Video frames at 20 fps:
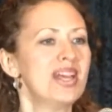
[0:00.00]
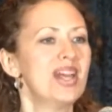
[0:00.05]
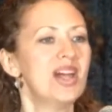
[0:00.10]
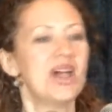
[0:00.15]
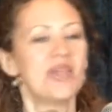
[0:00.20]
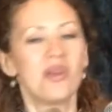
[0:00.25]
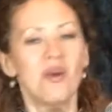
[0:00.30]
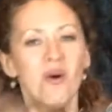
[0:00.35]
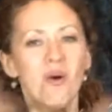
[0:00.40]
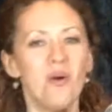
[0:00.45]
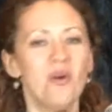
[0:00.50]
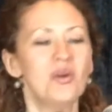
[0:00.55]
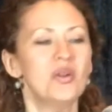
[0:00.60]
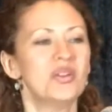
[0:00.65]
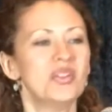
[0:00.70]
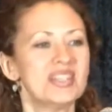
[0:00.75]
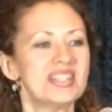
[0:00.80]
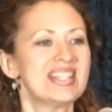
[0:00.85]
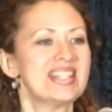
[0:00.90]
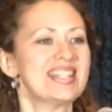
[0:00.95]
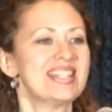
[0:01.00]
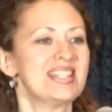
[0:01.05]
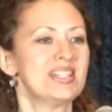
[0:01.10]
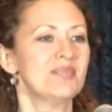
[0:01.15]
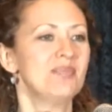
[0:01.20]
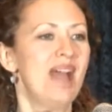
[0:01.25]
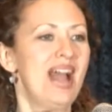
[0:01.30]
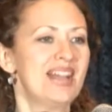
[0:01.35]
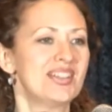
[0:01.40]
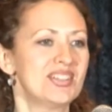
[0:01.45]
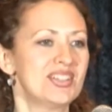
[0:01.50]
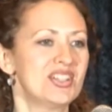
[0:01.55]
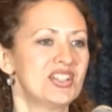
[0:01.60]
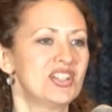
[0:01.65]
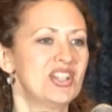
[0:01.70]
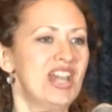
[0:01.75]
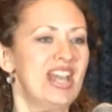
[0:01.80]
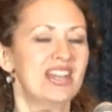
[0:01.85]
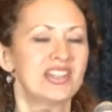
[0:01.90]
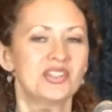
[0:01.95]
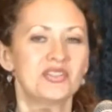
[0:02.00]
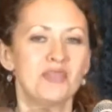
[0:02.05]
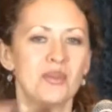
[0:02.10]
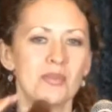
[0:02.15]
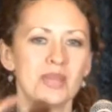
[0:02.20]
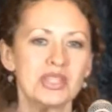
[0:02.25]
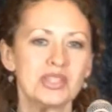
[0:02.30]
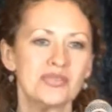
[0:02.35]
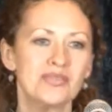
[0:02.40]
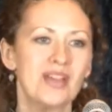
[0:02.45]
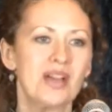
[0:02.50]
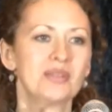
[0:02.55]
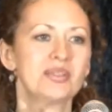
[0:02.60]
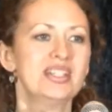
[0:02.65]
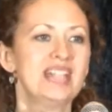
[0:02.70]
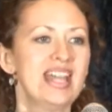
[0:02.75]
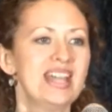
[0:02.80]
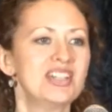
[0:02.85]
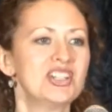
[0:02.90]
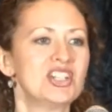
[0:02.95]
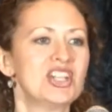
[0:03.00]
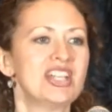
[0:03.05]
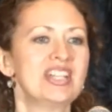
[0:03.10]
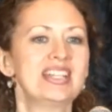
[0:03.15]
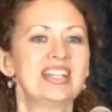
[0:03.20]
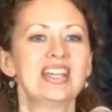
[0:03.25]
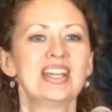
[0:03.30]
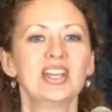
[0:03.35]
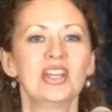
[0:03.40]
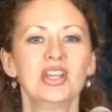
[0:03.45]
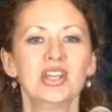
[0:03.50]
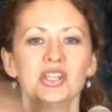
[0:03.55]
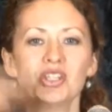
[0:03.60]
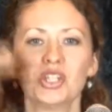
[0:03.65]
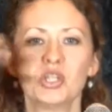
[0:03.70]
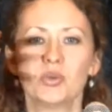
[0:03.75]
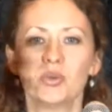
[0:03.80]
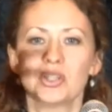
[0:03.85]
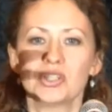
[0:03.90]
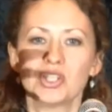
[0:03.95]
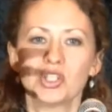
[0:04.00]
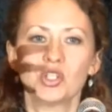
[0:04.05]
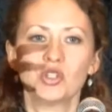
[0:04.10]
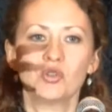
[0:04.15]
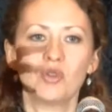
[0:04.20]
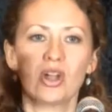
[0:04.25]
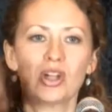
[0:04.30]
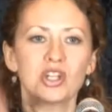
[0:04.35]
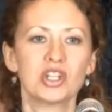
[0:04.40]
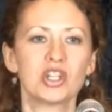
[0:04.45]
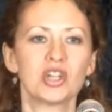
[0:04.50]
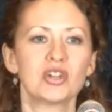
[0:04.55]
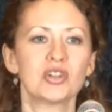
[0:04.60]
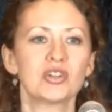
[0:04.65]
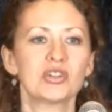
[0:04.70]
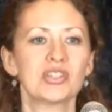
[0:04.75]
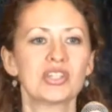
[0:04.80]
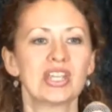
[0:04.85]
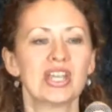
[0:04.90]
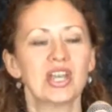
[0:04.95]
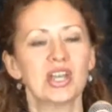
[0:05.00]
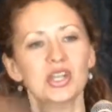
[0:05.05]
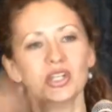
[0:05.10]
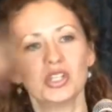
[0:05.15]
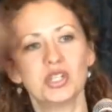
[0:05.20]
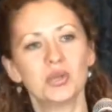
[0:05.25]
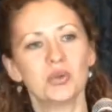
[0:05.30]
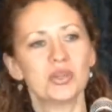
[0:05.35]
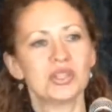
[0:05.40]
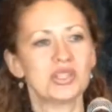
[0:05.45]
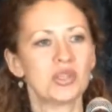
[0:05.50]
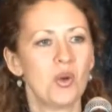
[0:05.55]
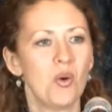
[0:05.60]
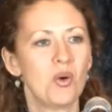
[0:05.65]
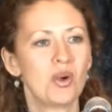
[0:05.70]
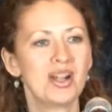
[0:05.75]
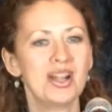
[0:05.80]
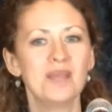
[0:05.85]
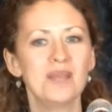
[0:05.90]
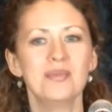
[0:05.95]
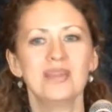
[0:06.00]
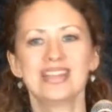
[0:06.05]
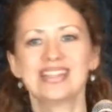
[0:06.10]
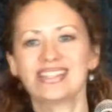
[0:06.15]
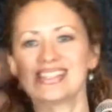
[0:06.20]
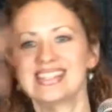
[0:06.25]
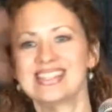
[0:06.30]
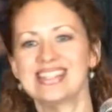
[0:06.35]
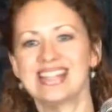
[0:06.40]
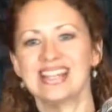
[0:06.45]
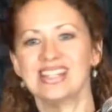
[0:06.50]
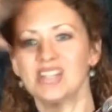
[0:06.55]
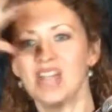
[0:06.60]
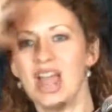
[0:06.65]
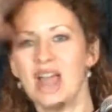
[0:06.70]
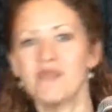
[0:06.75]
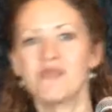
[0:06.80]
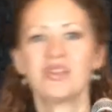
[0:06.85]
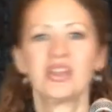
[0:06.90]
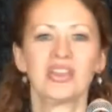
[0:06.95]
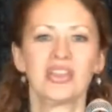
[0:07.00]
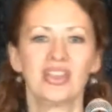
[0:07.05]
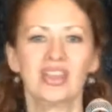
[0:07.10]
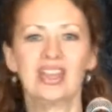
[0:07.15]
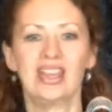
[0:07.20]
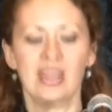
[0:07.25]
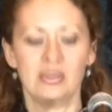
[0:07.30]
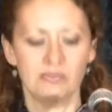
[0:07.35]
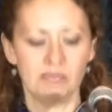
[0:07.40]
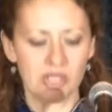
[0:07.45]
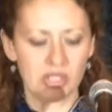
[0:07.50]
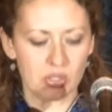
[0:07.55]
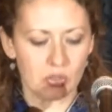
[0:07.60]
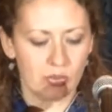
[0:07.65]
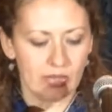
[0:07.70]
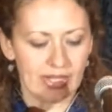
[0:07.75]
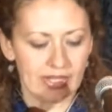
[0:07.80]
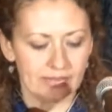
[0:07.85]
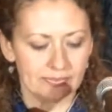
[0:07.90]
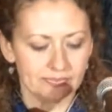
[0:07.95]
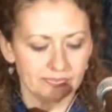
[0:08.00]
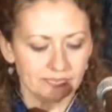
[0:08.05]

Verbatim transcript: The whole system has to change from its foundation to its structures to its ornaments and everything in between.